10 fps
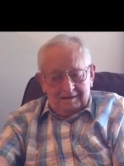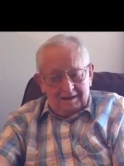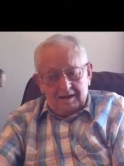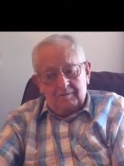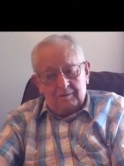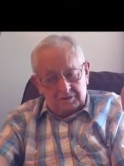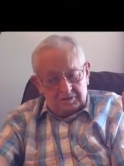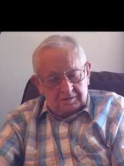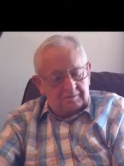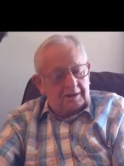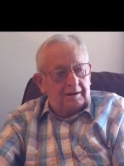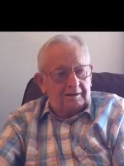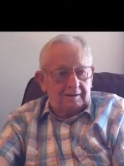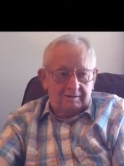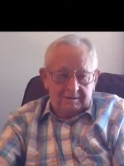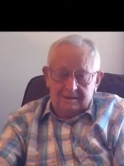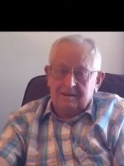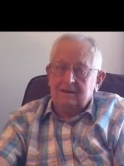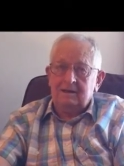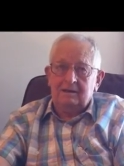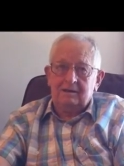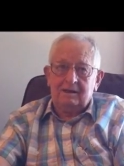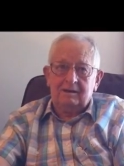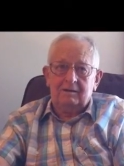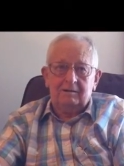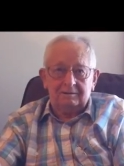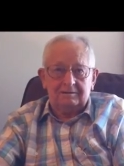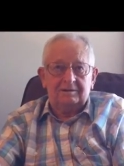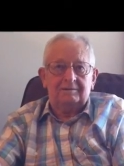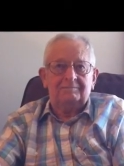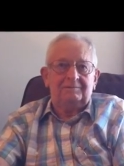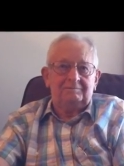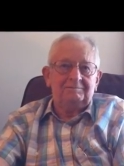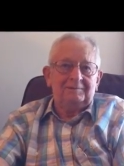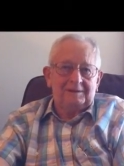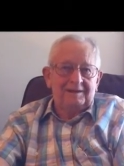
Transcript: Now once in a while you'd get a little careless and